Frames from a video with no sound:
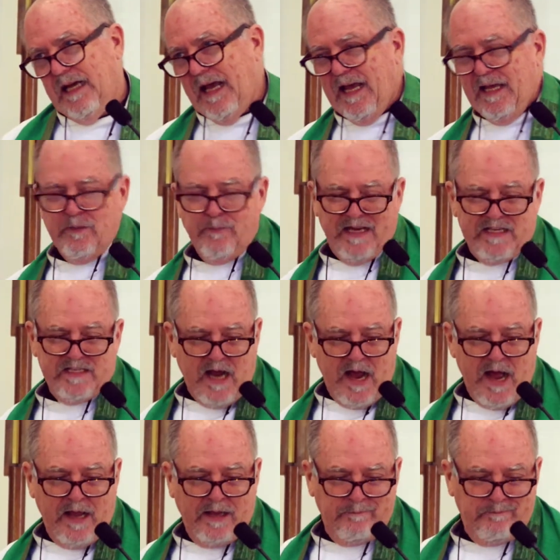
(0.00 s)
In the
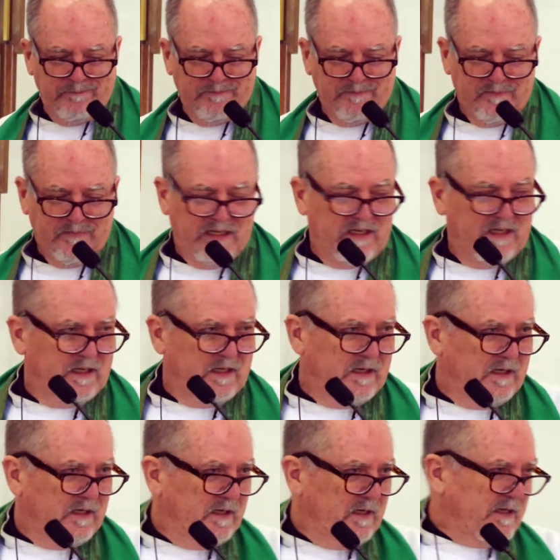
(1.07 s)
meantime,
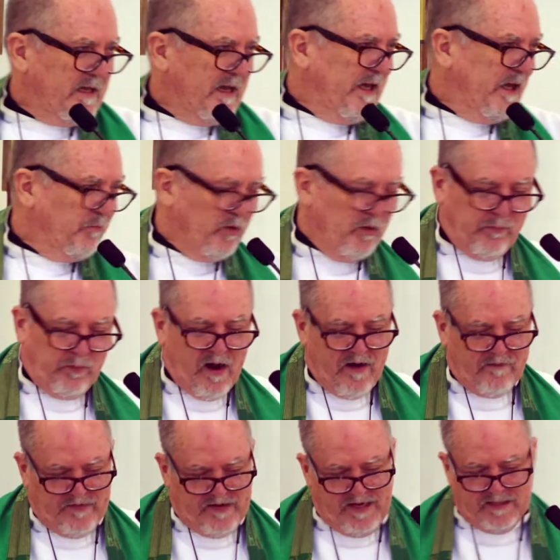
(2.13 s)
the Hebrew
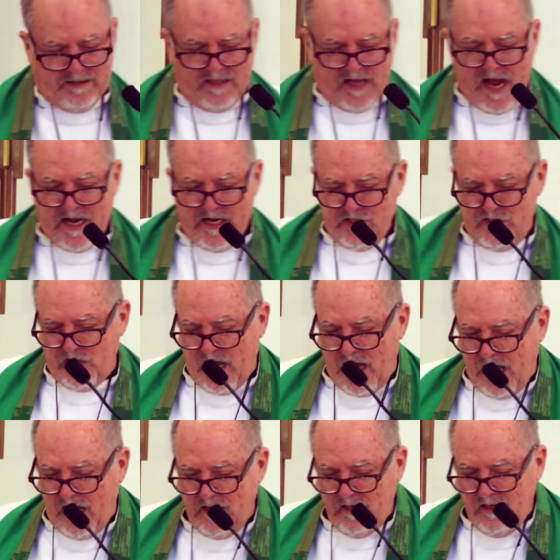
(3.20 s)
prophet
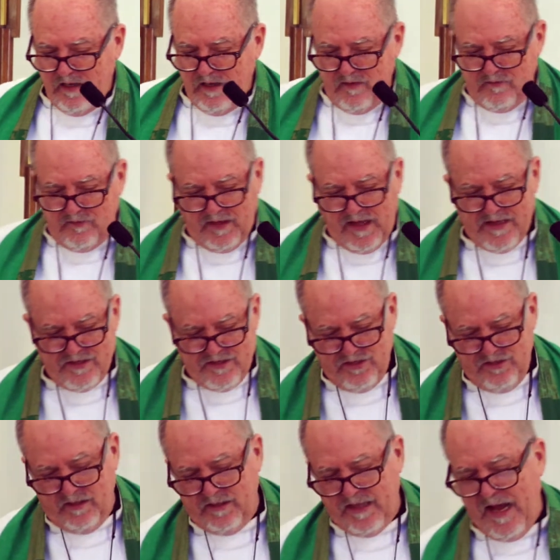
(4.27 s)
Elijah fled
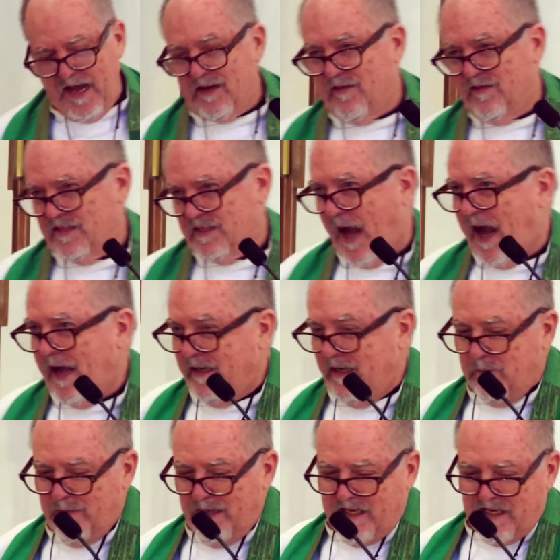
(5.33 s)
to the land of
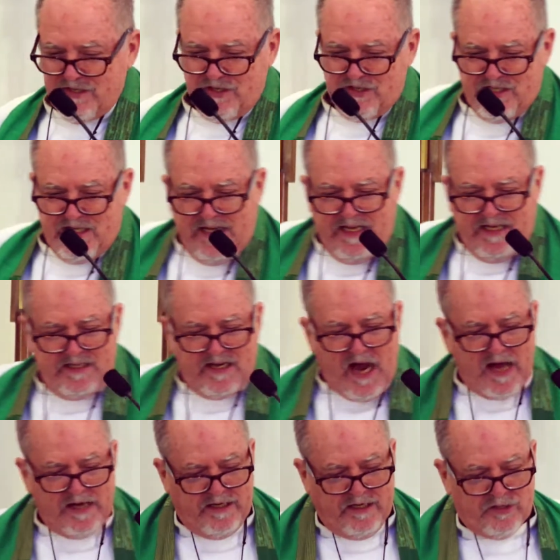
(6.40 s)
Sidon because, you see, he'd
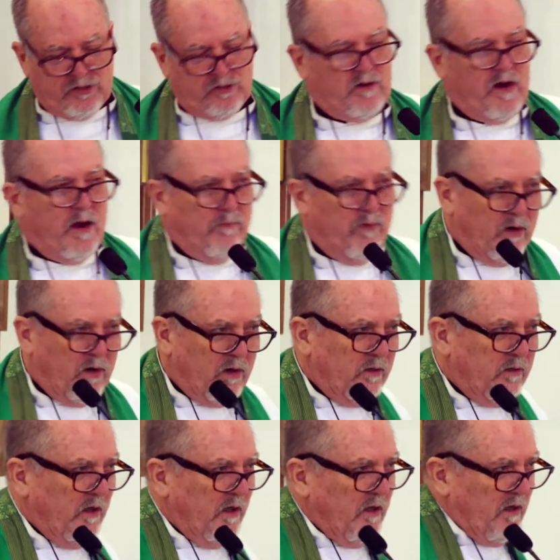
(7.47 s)
gotten in
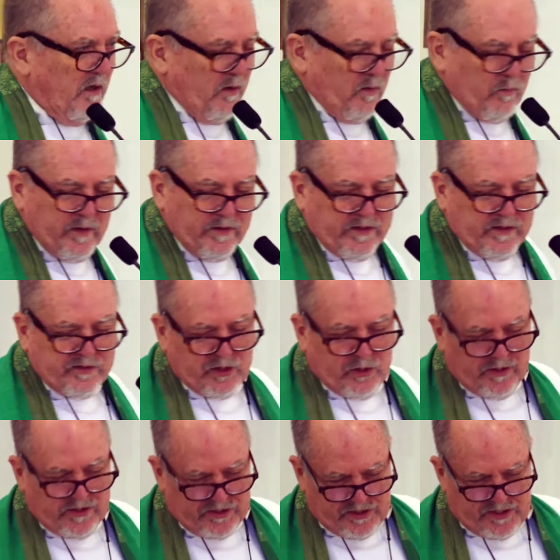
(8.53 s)
trouble with the
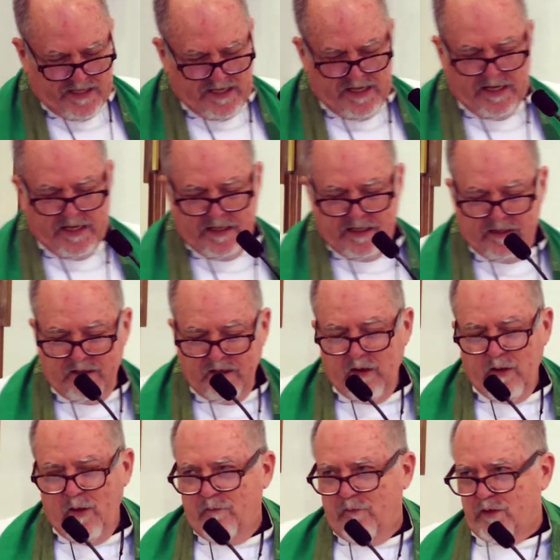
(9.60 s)
Jewish king
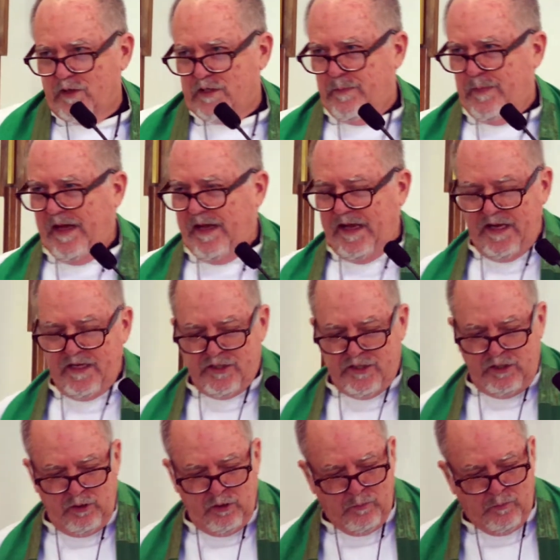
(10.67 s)
for speaking
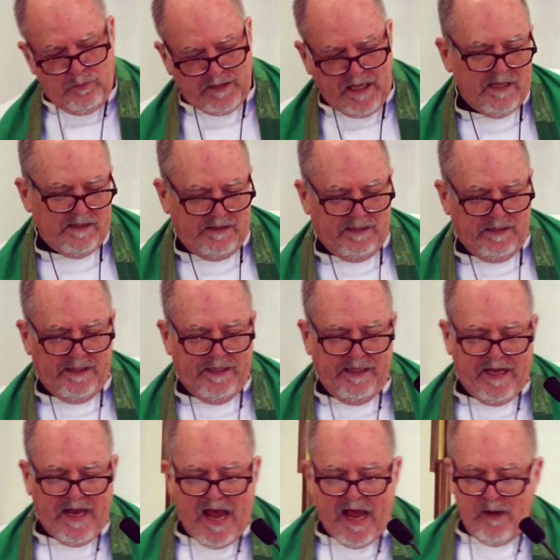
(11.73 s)
too
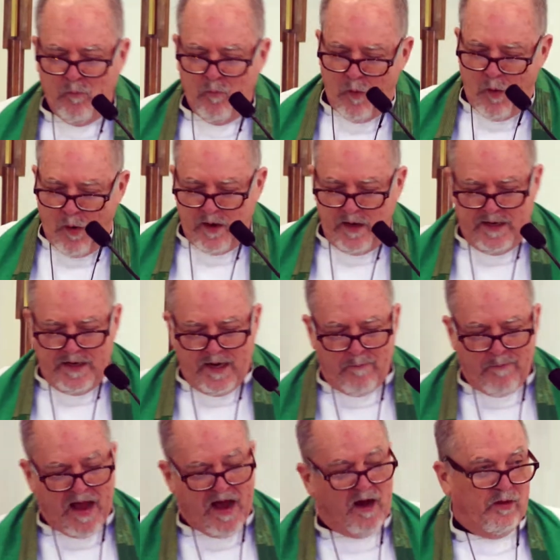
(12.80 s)
bluntly and warning
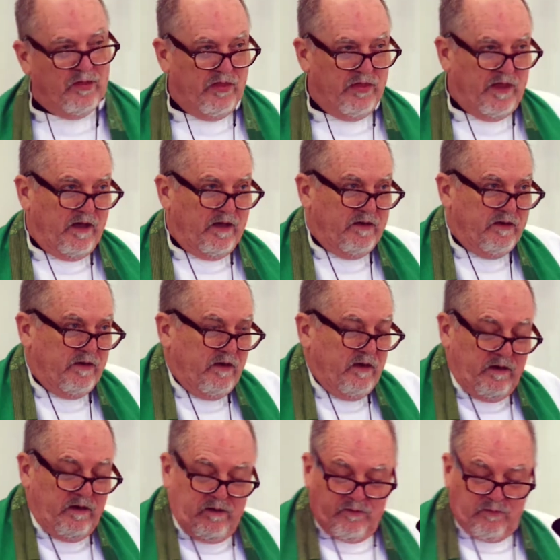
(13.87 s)
about the
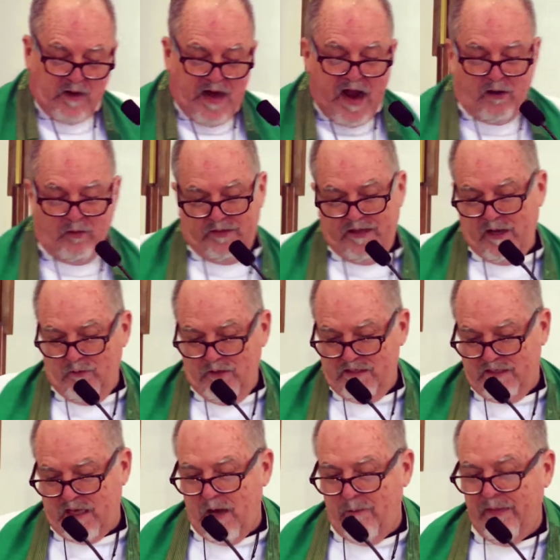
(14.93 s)
drought that
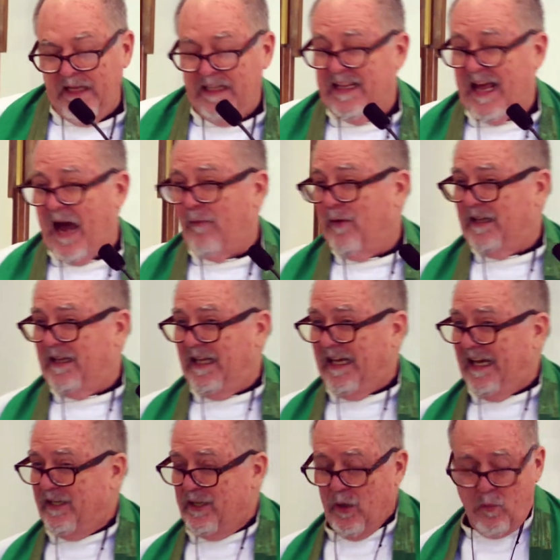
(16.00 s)
was coming that would
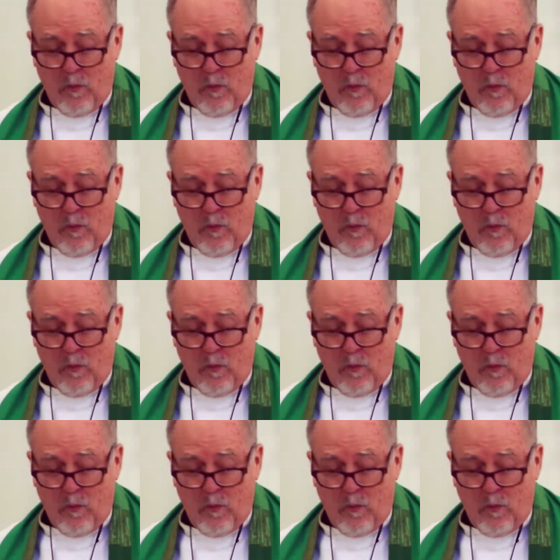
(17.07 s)
lead to